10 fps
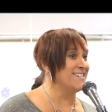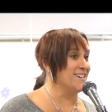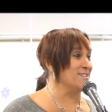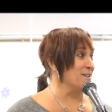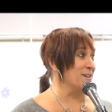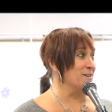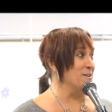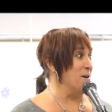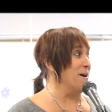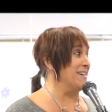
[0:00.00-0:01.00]
Just so that you
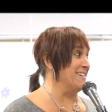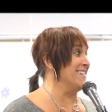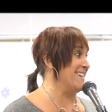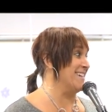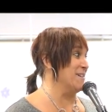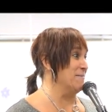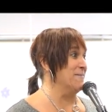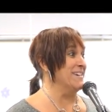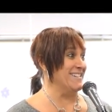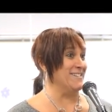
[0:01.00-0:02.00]
know, I didn't kill him.
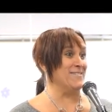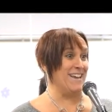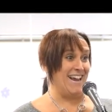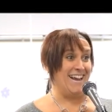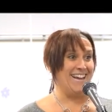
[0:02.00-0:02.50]
But it's okay.